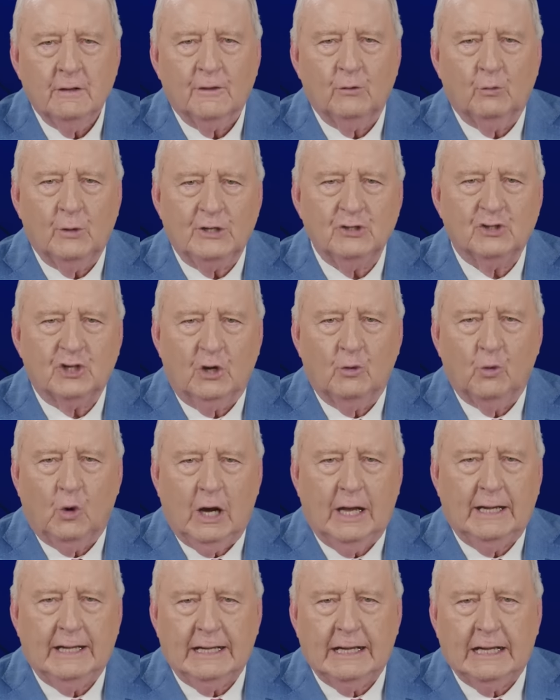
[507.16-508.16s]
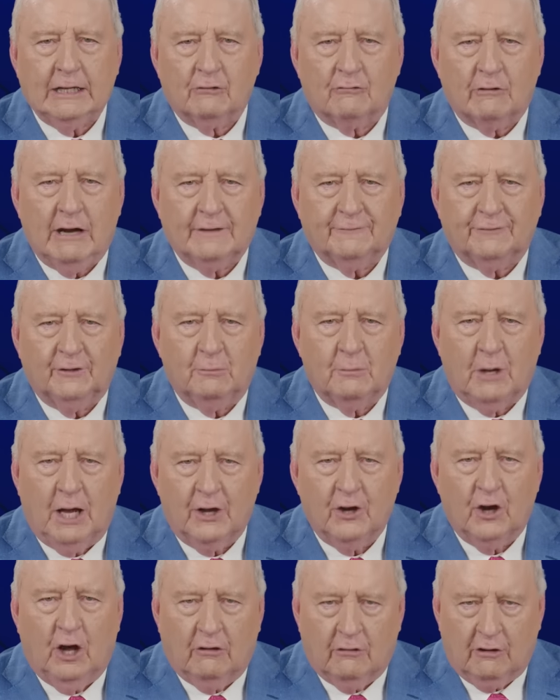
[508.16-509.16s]
The whinging, whining, ungrateful
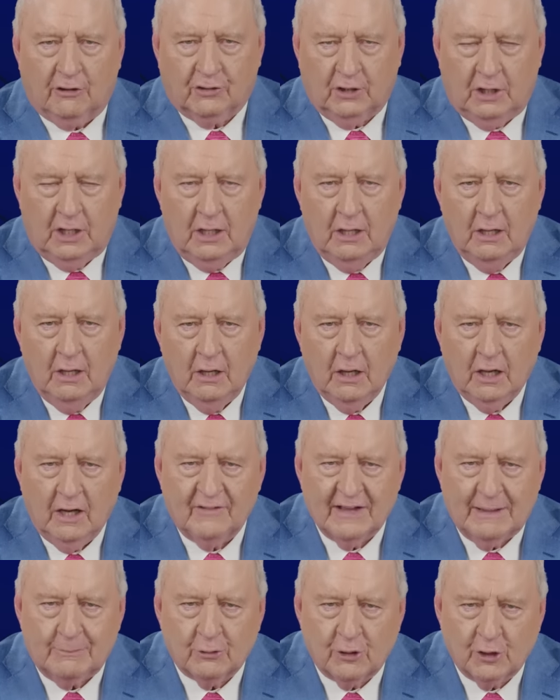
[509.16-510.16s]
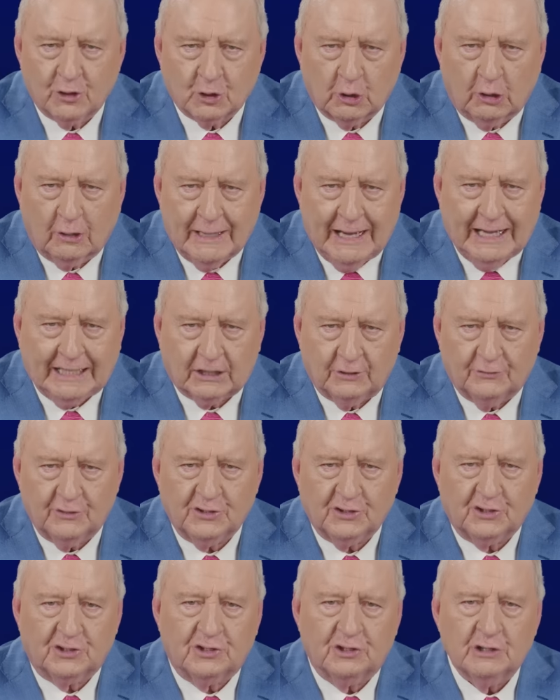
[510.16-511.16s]
minority of Aboriginal
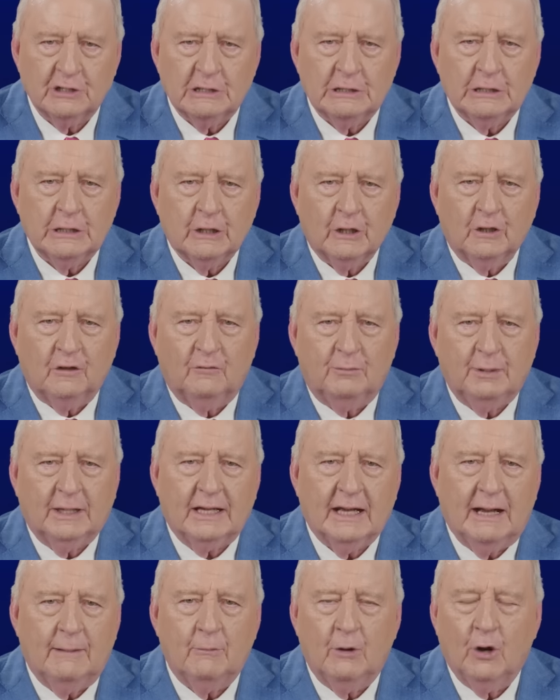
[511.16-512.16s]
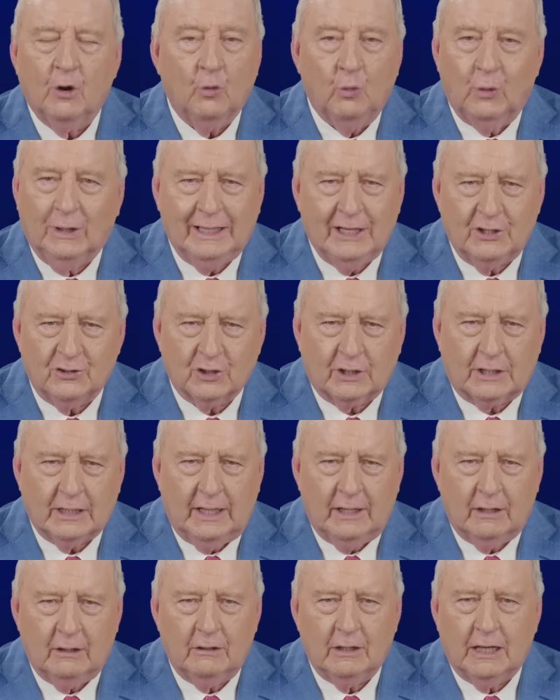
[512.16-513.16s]
activists who've become well
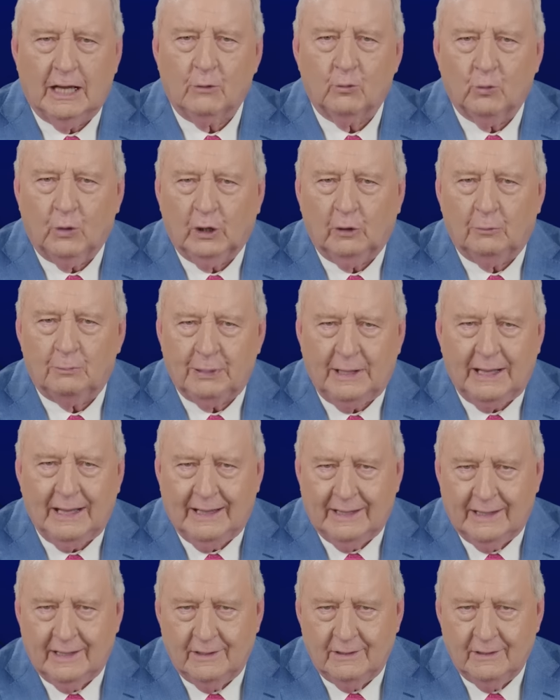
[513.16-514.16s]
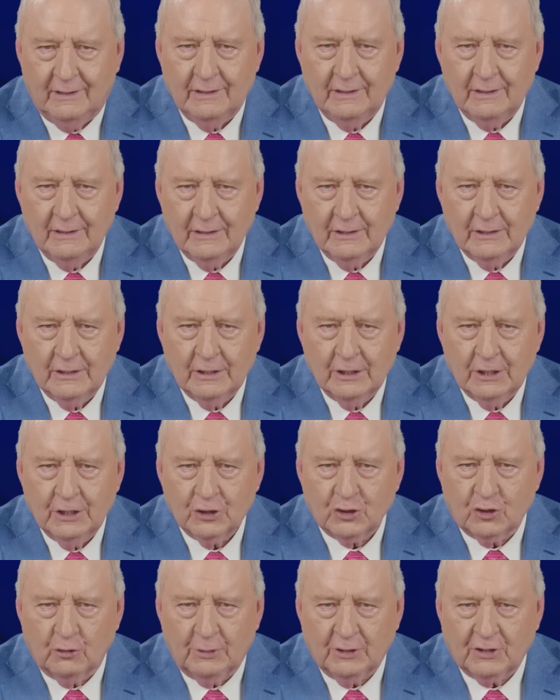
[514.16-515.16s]
educated and well paid
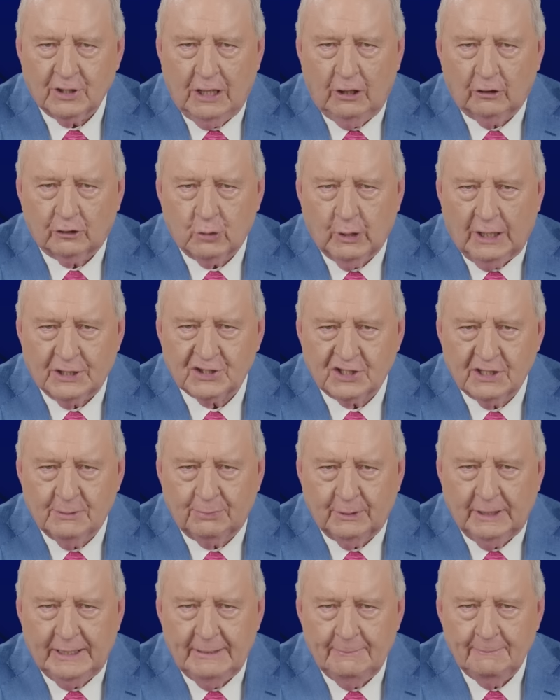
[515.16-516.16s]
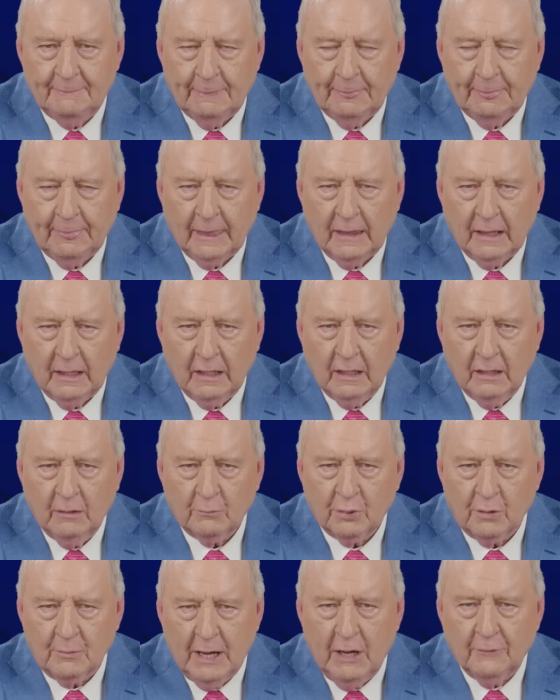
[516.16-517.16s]
should be told quite simply
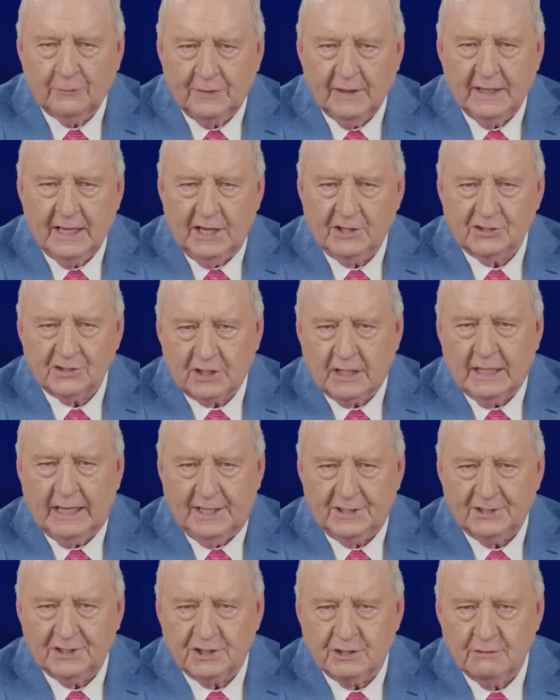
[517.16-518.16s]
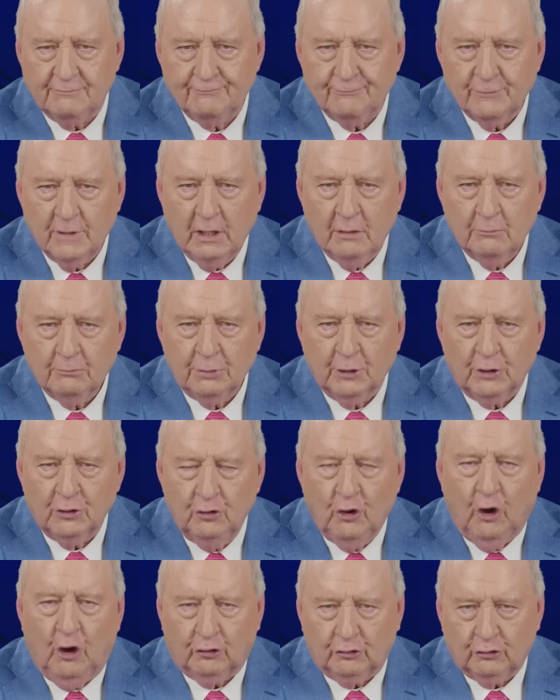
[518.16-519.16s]
promote the yes case, but
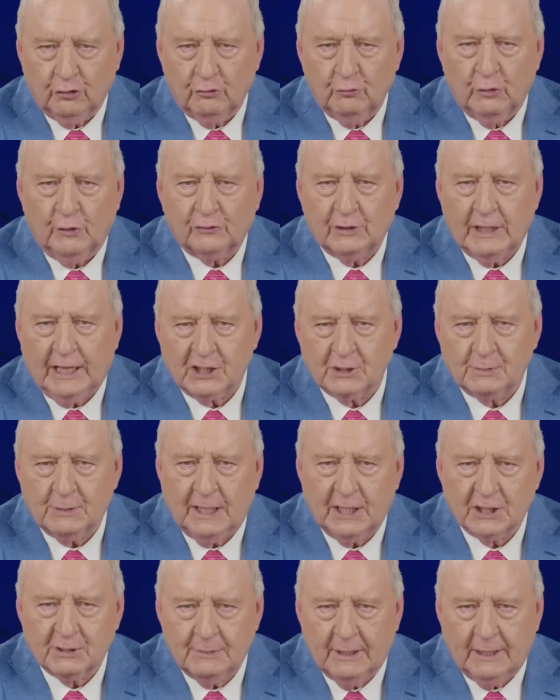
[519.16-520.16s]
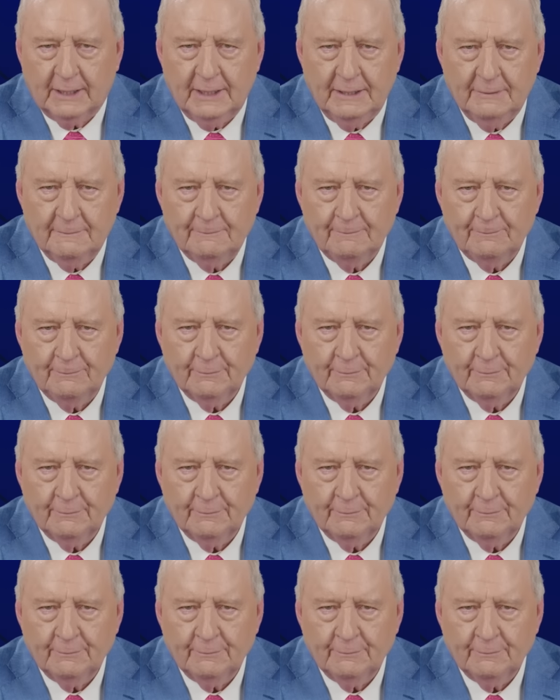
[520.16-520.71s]
not with taxpayers' money.